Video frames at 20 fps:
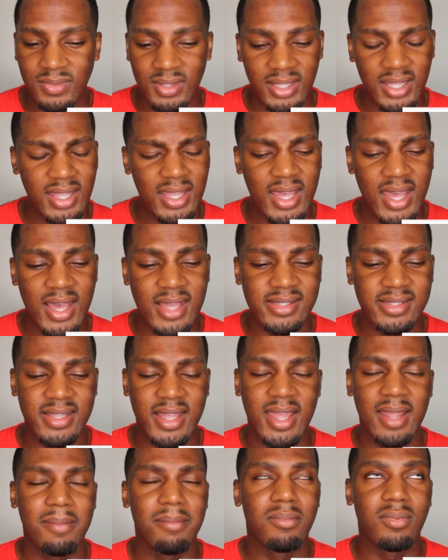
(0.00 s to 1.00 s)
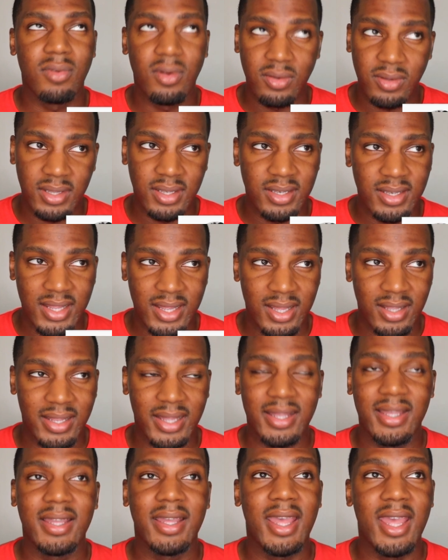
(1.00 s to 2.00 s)
He has like broken down,
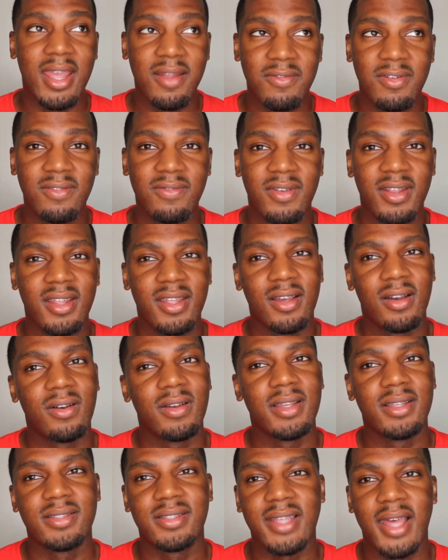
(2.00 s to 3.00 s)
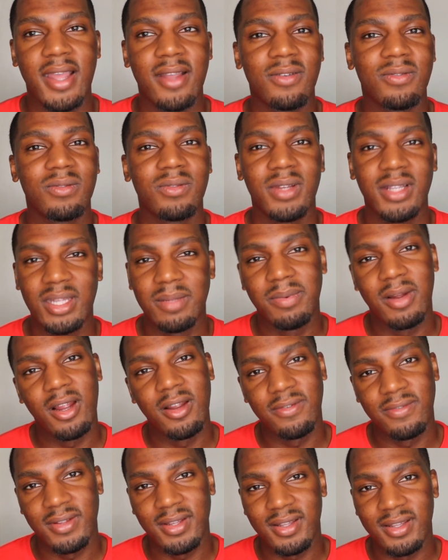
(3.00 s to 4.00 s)
like every video is like really
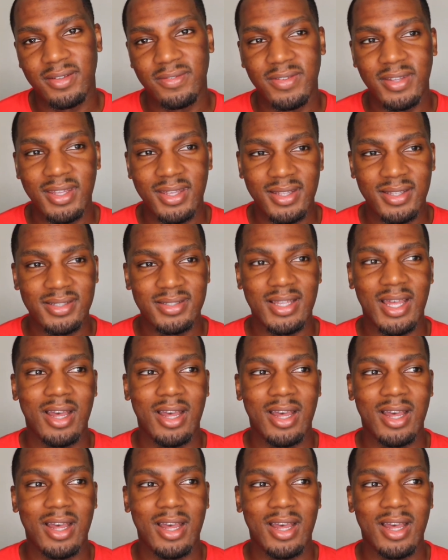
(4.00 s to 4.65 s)
perfect of his.